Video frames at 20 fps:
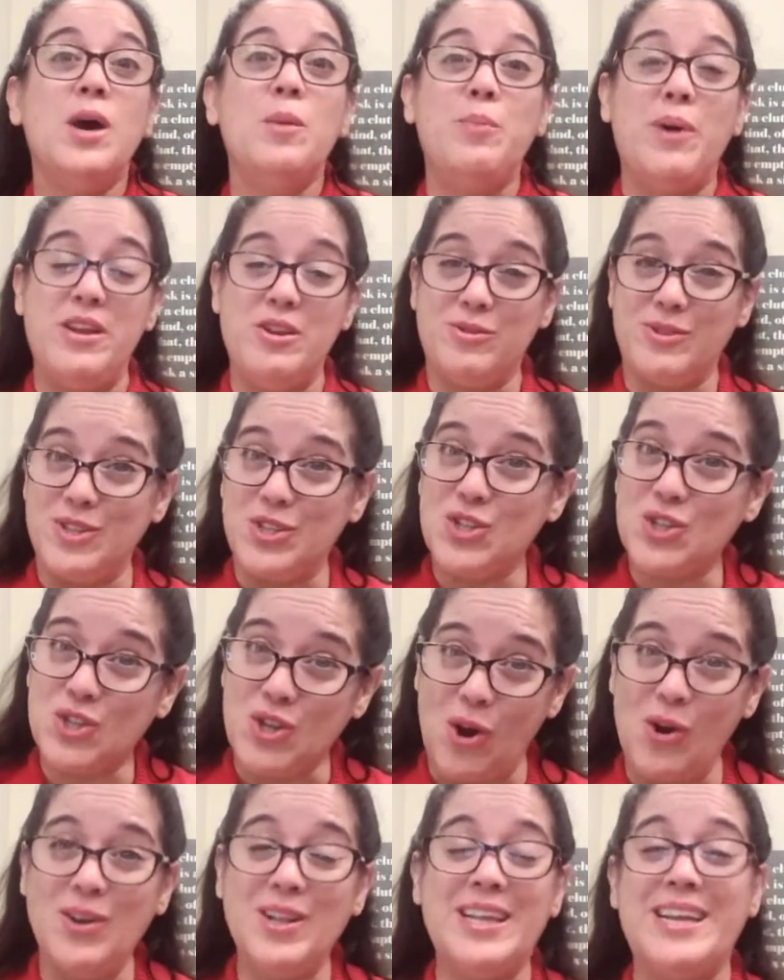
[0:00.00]
but you could
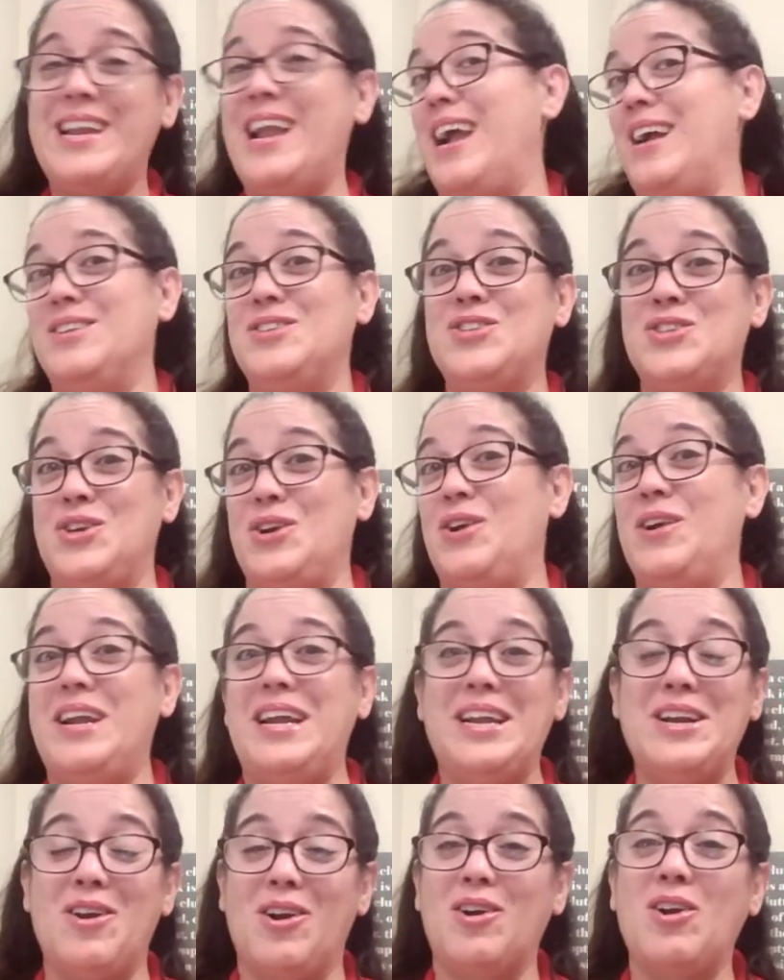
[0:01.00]
certainly answer
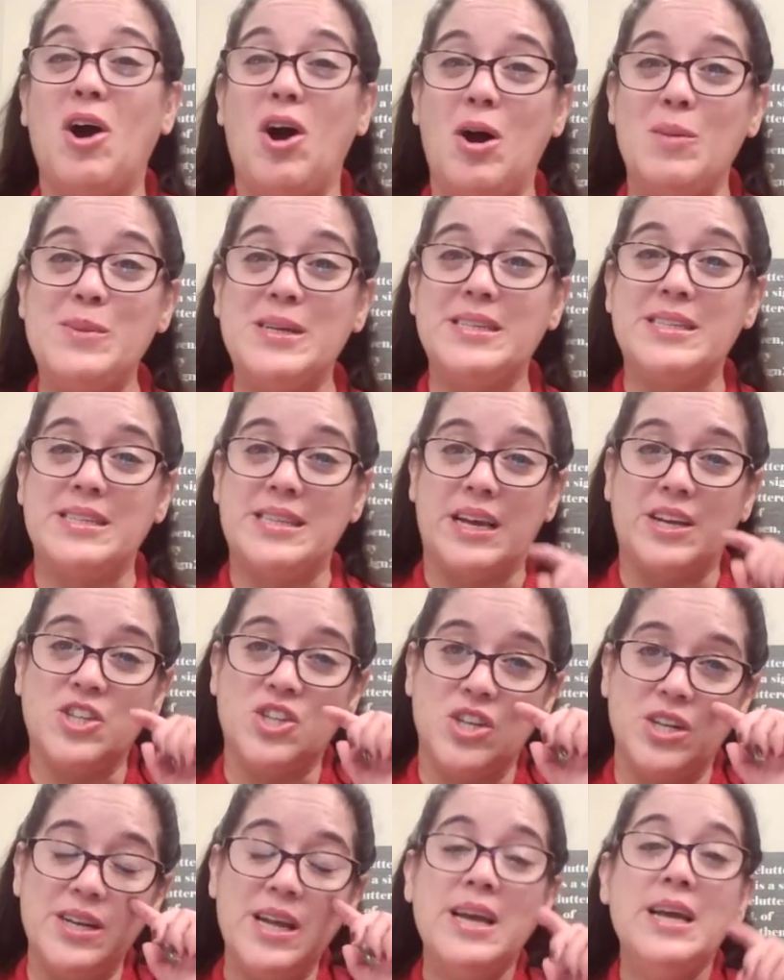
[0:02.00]
in our comment
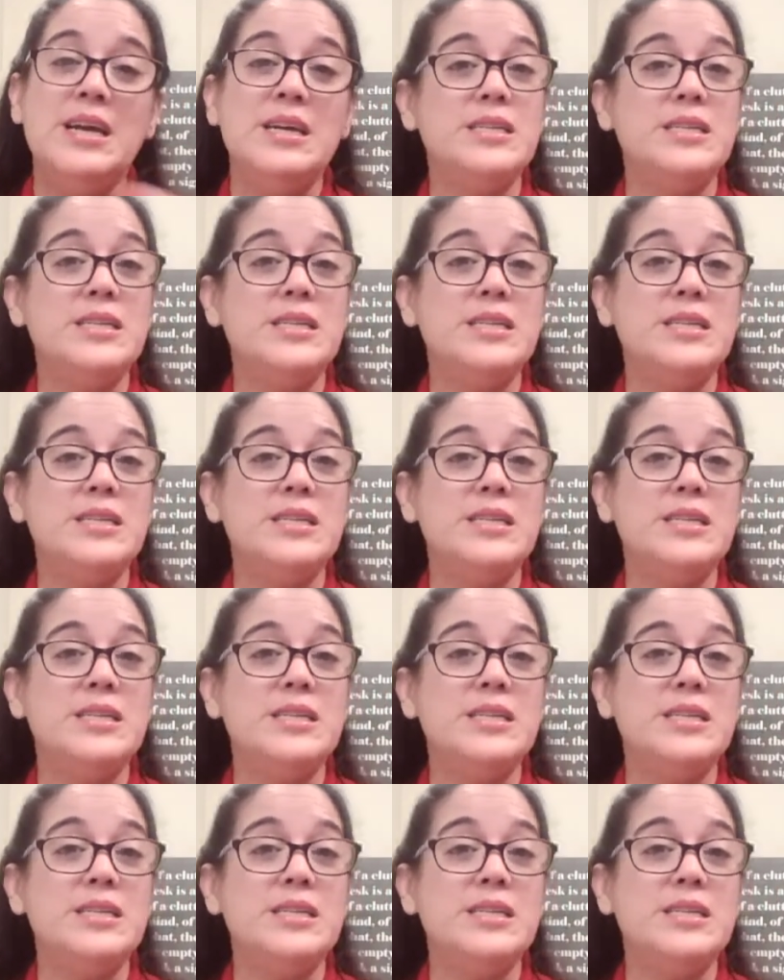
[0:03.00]
section.